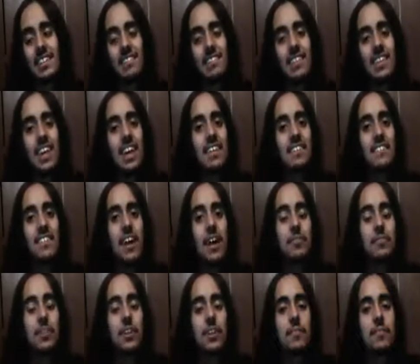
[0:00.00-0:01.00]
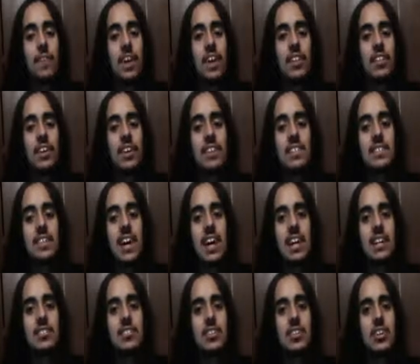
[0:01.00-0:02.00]
yeah, after the fail, they
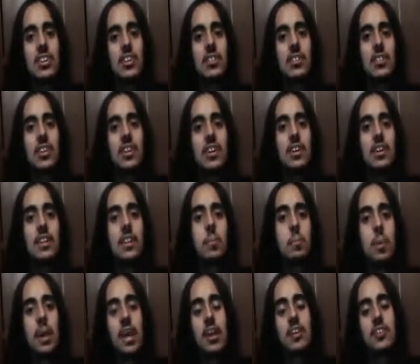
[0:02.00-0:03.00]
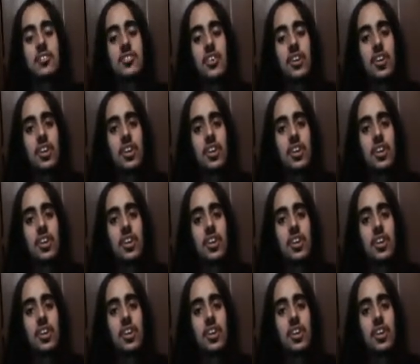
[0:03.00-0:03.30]
decide to. The parents